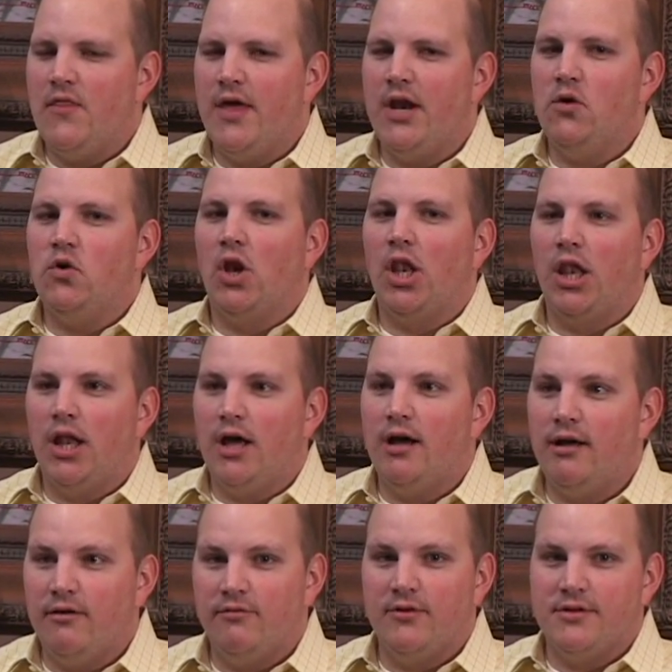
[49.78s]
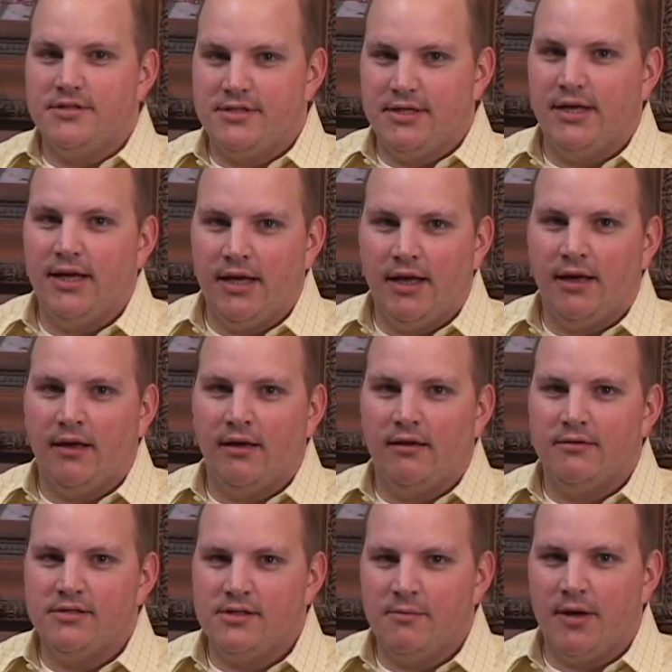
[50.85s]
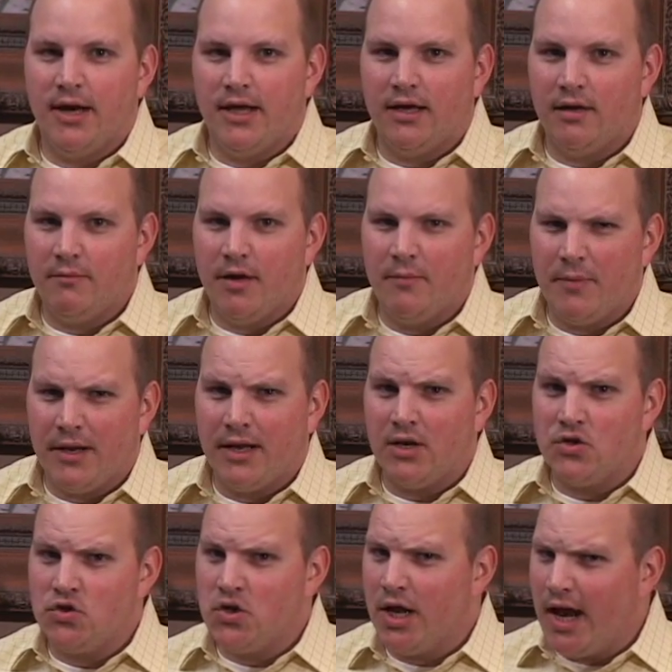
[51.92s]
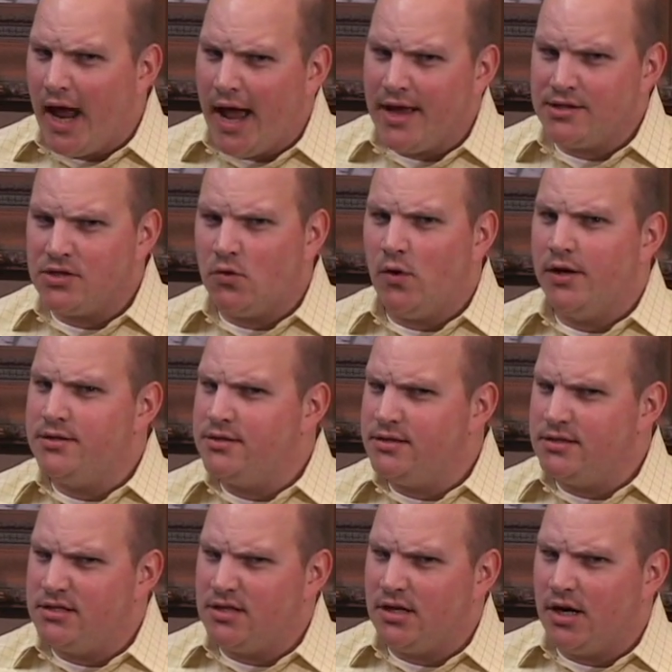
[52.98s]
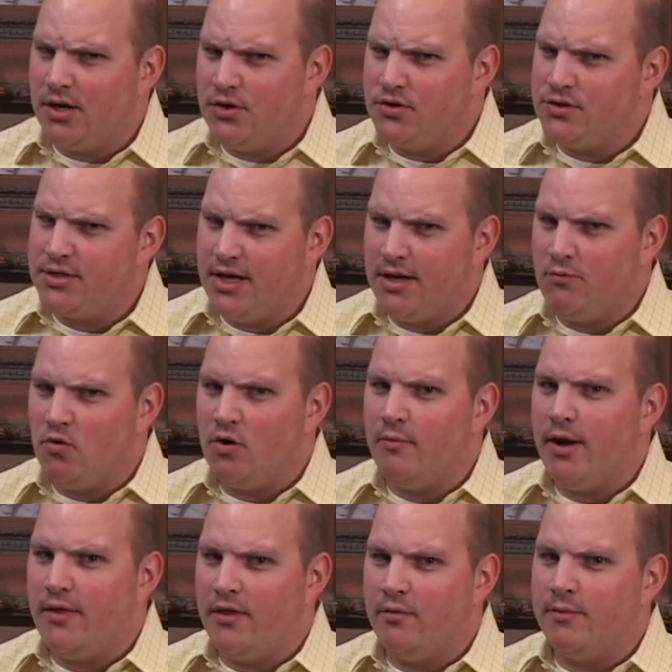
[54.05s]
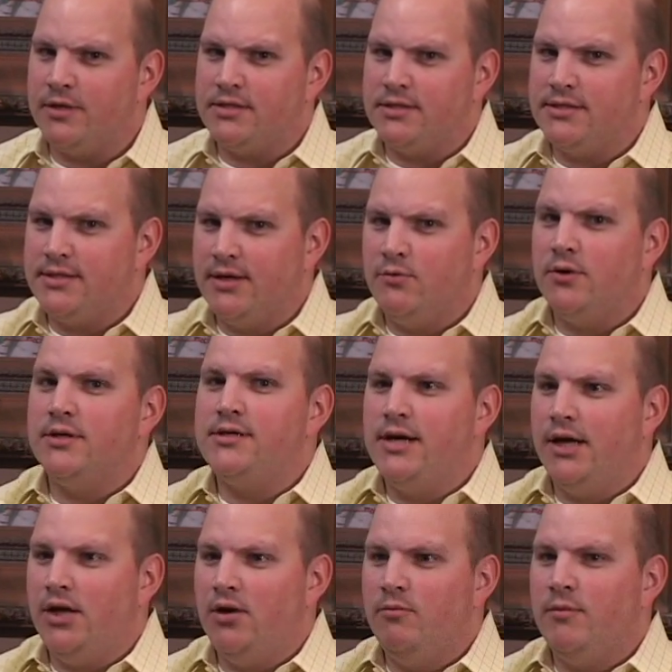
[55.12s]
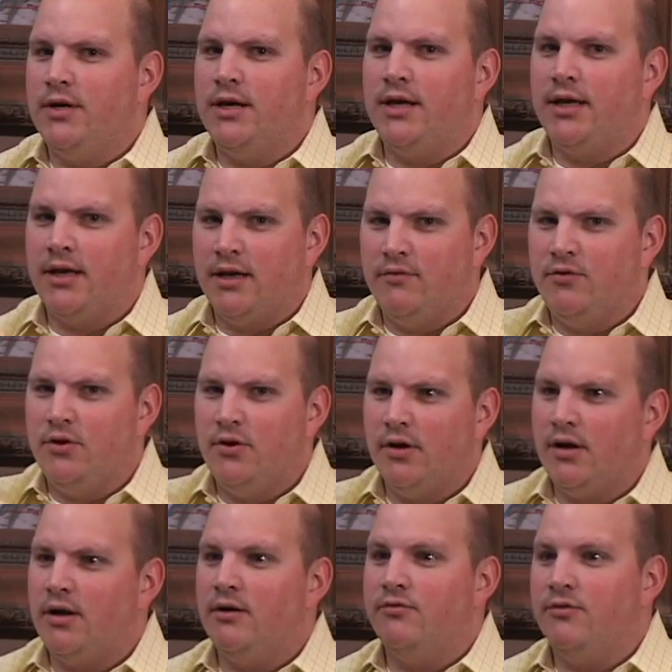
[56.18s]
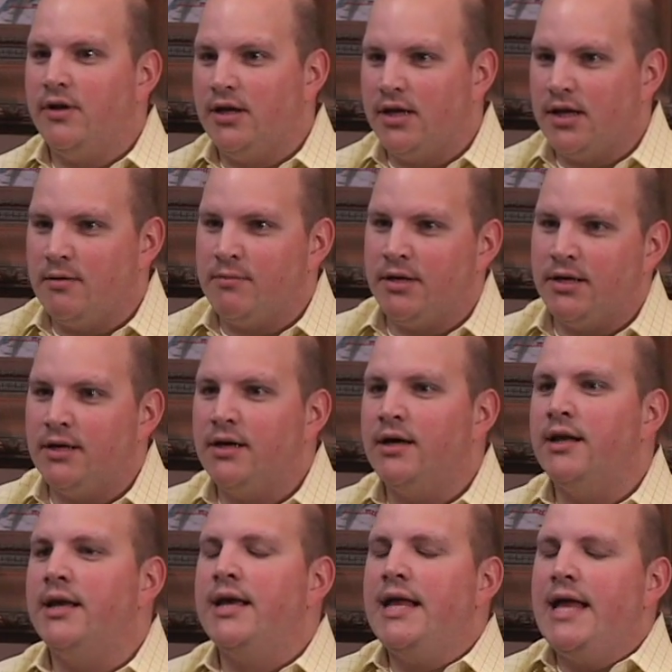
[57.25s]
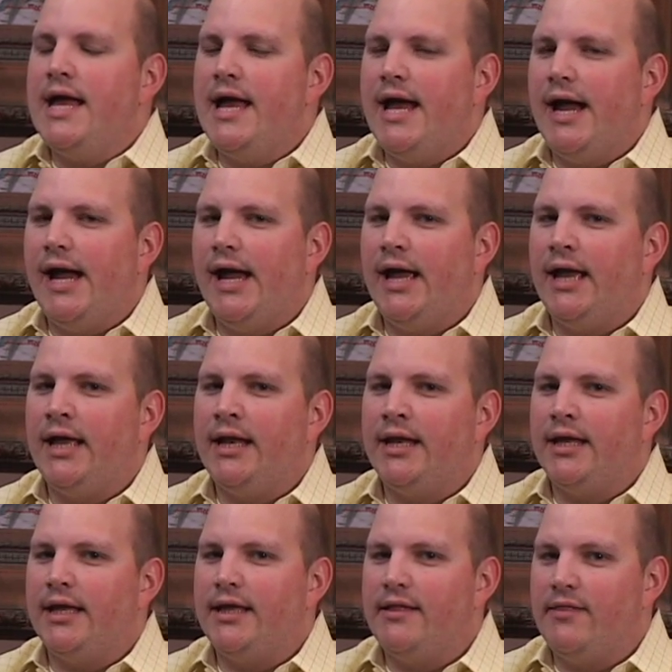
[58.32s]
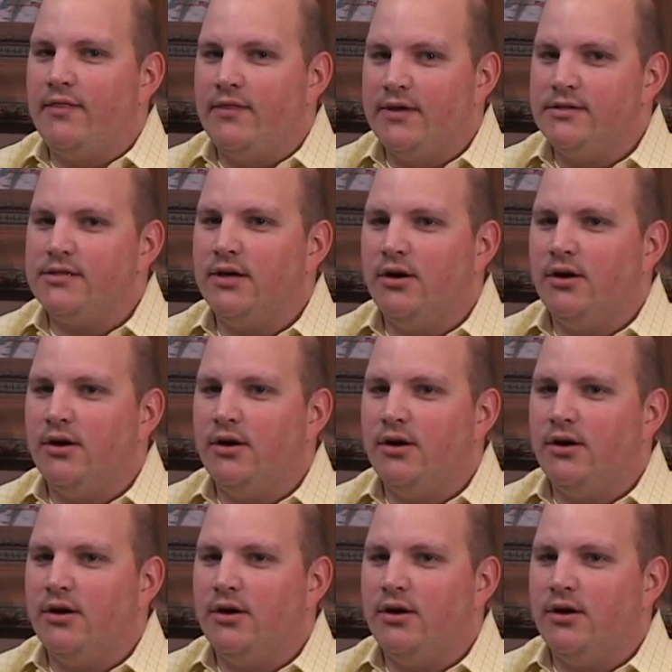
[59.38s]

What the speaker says: don't love seeing somebody come up and try to ask questions and understand more about their business. They want to take your money and give you your coffee and be done. And this